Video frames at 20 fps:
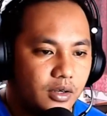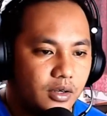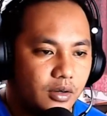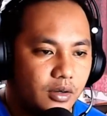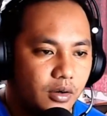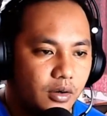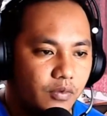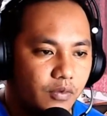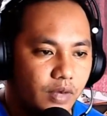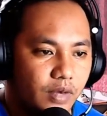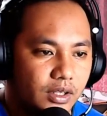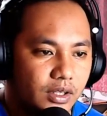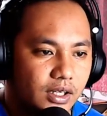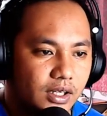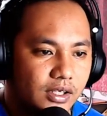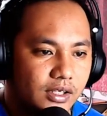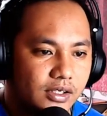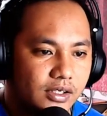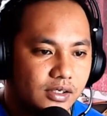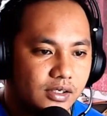what
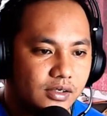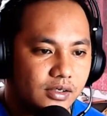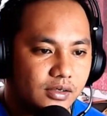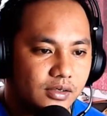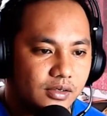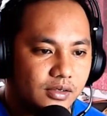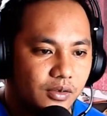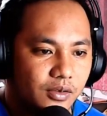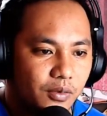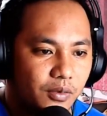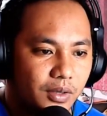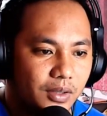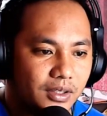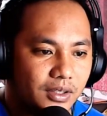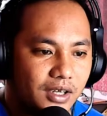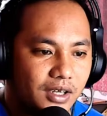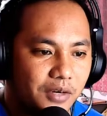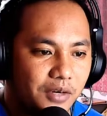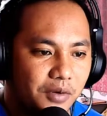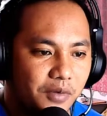is what
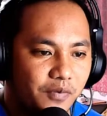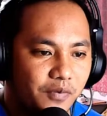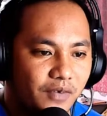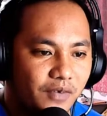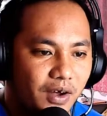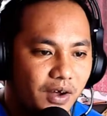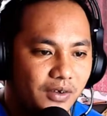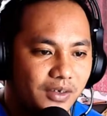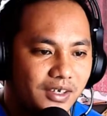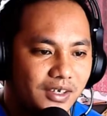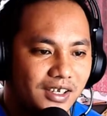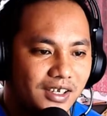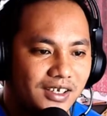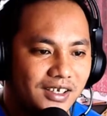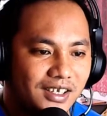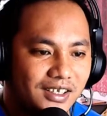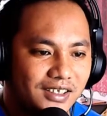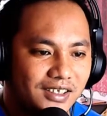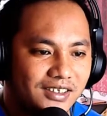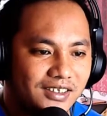can we found in
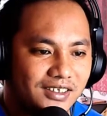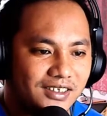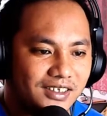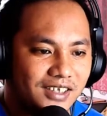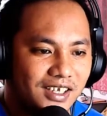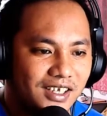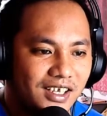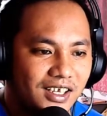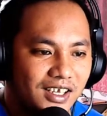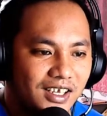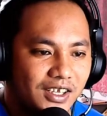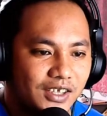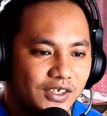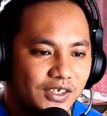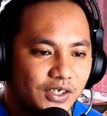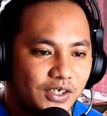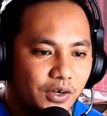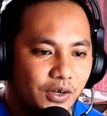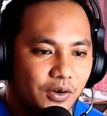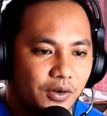it
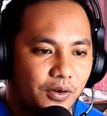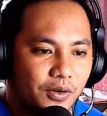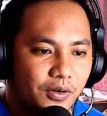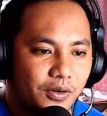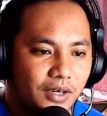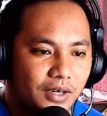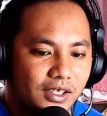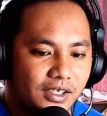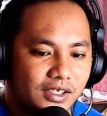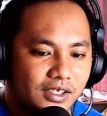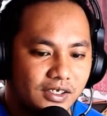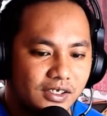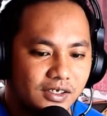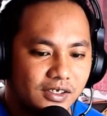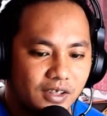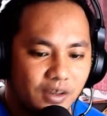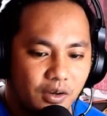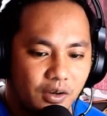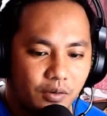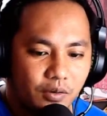so let's
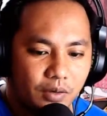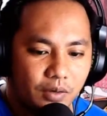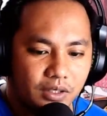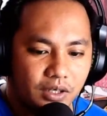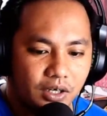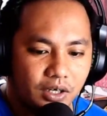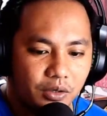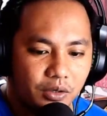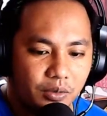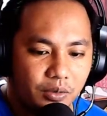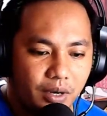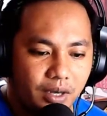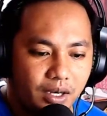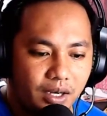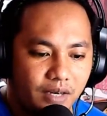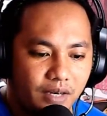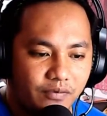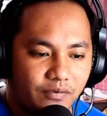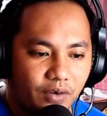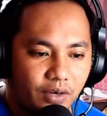what are we
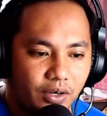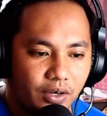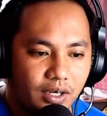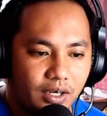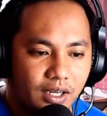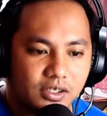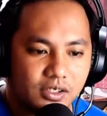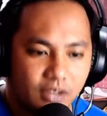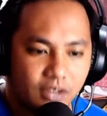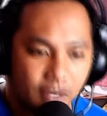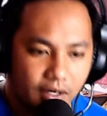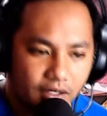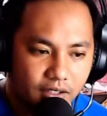waiting for let's start